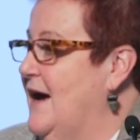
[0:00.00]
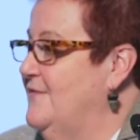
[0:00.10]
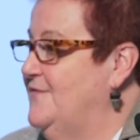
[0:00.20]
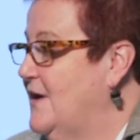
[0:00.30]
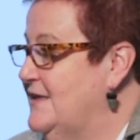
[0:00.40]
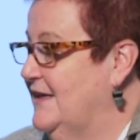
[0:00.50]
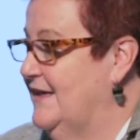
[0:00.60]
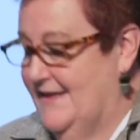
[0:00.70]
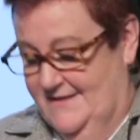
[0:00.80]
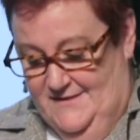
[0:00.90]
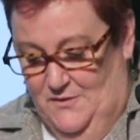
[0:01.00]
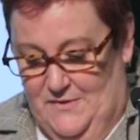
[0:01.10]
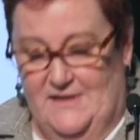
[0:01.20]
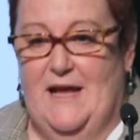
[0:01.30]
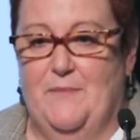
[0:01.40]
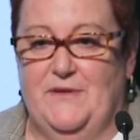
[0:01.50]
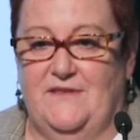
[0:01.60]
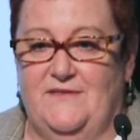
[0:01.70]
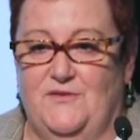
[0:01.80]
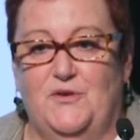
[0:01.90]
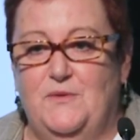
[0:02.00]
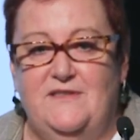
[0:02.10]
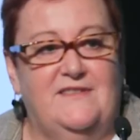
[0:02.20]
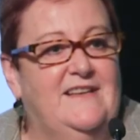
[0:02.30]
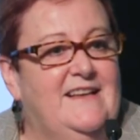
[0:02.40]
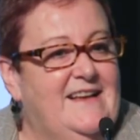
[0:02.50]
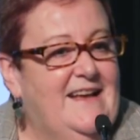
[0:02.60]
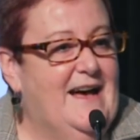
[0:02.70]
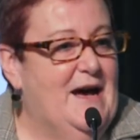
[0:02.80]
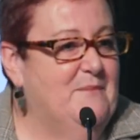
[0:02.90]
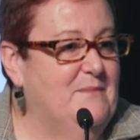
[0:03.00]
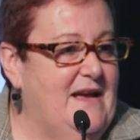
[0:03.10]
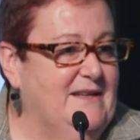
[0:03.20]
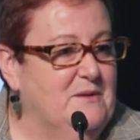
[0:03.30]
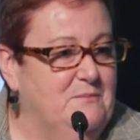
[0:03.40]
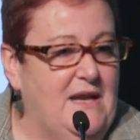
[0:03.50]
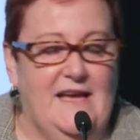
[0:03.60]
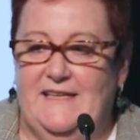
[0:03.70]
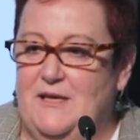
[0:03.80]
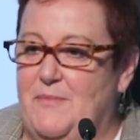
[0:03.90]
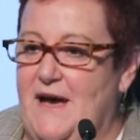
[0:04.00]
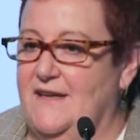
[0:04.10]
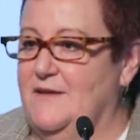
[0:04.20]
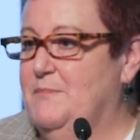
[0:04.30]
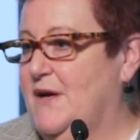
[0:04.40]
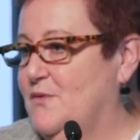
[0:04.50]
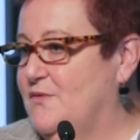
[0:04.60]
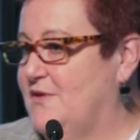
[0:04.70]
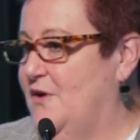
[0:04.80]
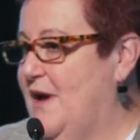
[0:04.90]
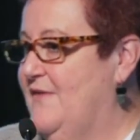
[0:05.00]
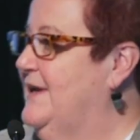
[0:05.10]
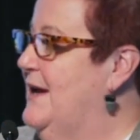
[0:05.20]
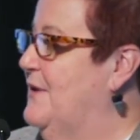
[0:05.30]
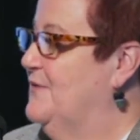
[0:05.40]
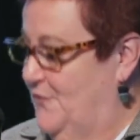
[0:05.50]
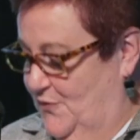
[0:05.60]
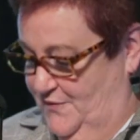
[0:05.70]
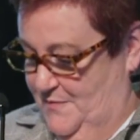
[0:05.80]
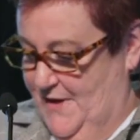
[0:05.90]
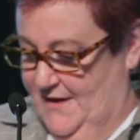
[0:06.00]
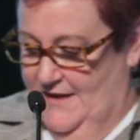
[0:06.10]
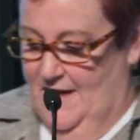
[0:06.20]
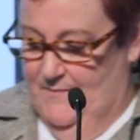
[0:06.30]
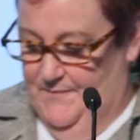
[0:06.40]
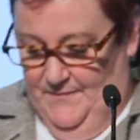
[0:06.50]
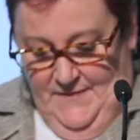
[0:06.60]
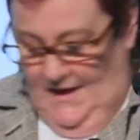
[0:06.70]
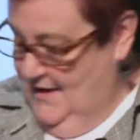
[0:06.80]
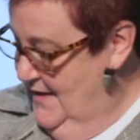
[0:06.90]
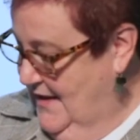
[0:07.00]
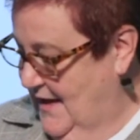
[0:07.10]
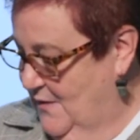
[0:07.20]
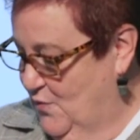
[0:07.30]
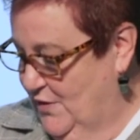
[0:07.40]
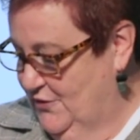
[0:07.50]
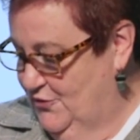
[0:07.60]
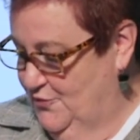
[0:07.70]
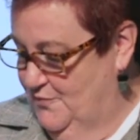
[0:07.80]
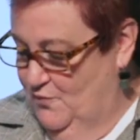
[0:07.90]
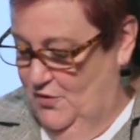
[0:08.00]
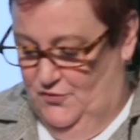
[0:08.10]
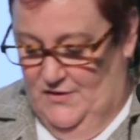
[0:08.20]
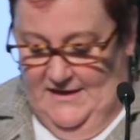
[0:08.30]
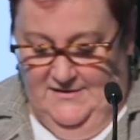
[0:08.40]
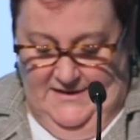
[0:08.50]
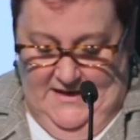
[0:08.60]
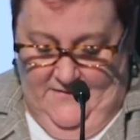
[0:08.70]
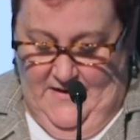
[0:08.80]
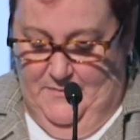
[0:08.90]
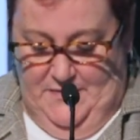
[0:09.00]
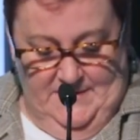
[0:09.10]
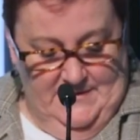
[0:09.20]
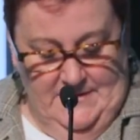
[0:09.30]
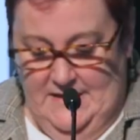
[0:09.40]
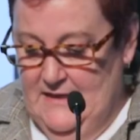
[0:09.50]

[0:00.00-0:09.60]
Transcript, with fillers: fighting against it when it happens to us and complaining about it, but also having our own views about what should actually have happened.